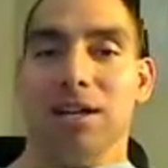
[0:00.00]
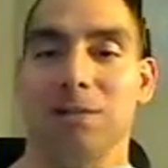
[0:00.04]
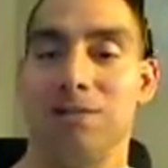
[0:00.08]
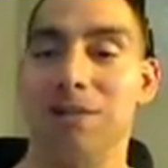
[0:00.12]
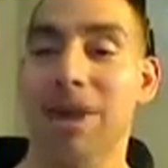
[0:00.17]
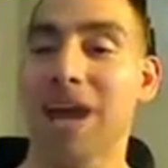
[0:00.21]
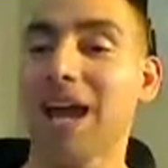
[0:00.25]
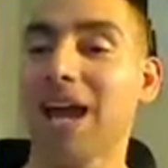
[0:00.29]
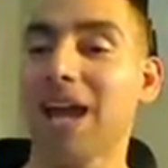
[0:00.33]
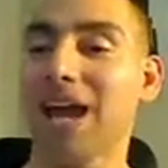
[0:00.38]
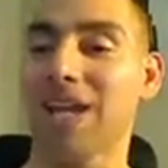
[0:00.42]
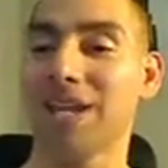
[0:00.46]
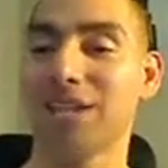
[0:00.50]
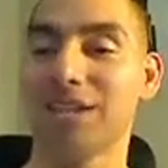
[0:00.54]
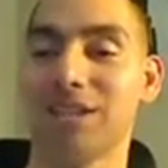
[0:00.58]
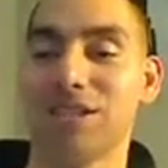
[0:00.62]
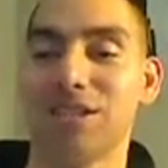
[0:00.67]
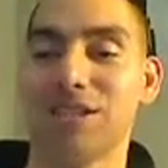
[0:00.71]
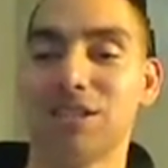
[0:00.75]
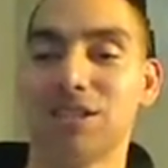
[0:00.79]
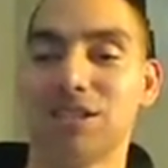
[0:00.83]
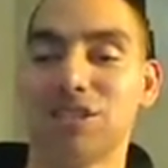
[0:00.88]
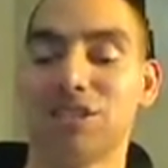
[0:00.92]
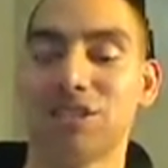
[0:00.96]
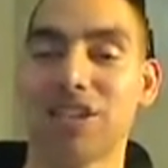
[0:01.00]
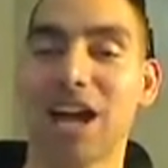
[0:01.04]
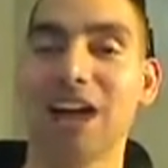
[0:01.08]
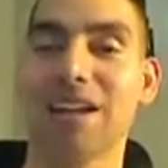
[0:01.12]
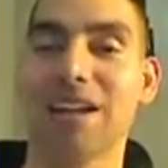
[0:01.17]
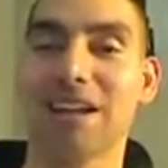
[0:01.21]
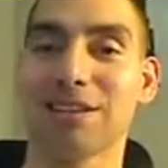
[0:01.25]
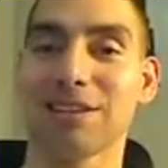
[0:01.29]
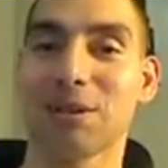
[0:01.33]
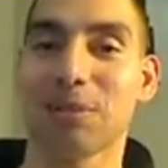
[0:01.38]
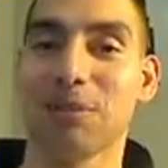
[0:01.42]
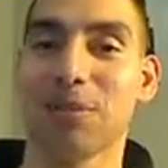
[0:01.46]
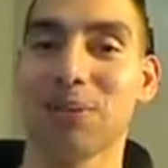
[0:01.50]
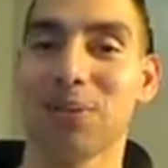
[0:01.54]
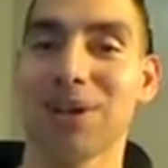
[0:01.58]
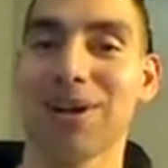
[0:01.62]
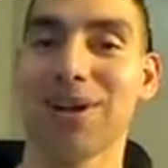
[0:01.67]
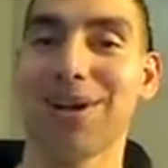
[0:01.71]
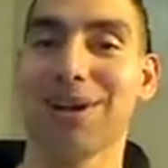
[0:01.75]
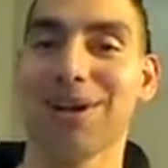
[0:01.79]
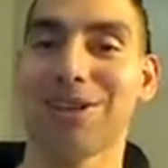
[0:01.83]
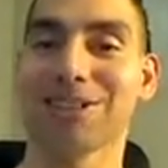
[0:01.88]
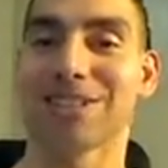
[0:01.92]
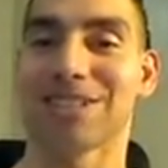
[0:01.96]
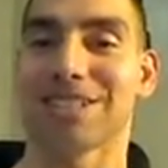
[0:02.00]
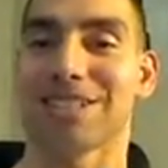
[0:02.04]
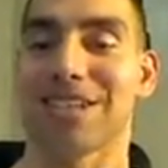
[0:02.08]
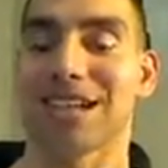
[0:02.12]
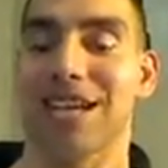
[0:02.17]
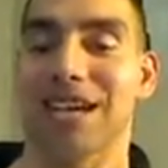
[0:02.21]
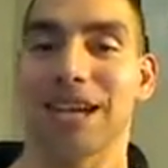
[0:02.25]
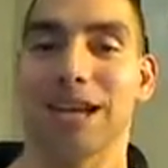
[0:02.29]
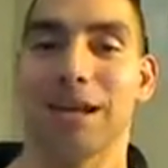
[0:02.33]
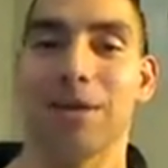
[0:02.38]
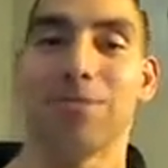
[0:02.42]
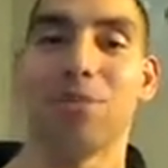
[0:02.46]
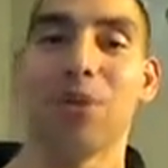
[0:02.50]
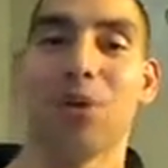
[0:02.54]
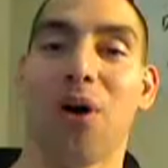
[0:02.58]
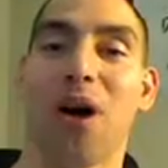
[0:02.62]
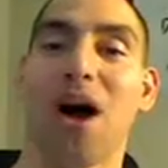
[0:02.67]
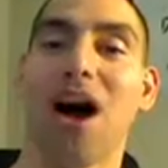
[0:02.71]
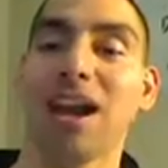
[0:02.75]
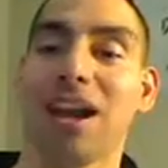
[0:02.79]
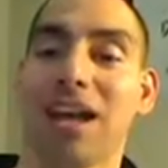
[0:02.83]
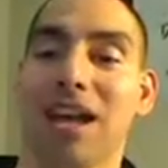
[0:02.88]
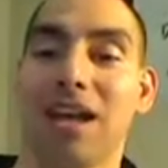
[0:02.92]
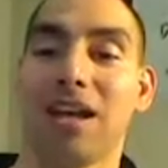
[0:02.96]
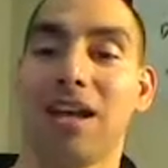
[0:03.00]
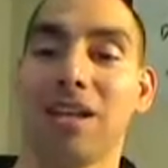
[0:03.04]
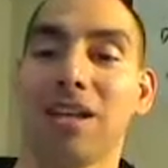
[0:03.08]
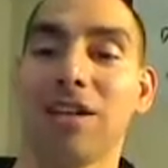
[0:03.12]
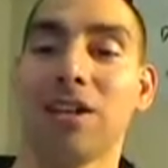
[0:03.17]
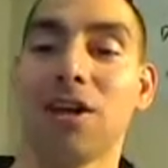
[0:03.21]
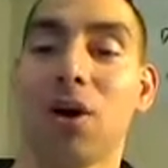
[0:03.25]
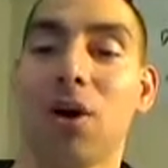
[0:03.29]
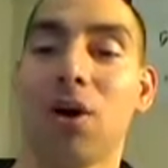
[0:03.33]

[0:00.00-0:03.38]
man, shout out to Brills. He brought it.